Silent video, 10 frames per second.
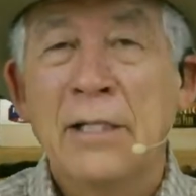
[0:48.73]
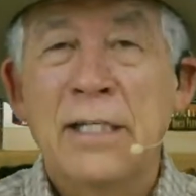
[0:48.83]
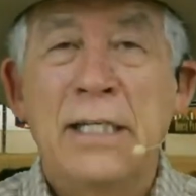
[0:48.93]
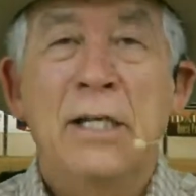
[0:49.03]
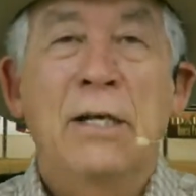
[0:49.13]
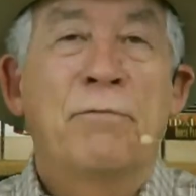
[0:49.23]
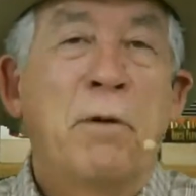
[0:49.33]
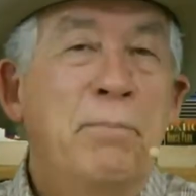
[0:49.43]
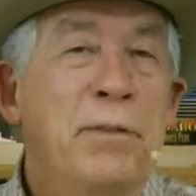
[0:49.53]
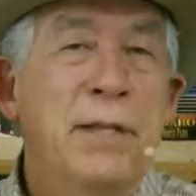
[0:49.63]
see
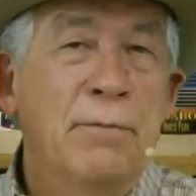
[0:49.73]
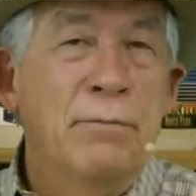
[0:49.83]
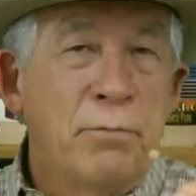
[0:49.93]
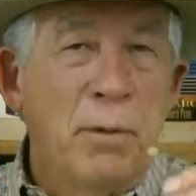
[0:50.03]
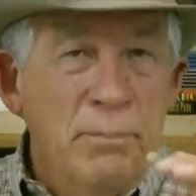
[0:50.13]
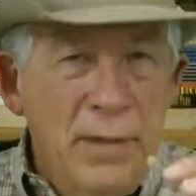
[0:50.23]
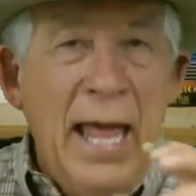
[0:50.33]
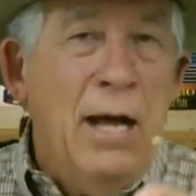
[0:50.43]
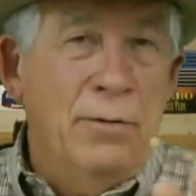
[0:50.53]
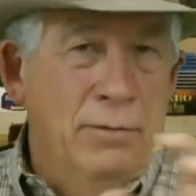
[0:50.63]
from, from
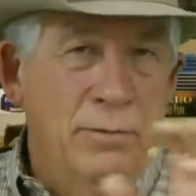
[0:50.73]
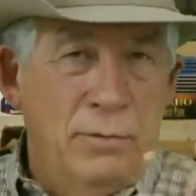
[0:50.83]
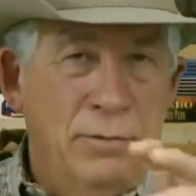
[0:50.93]
now,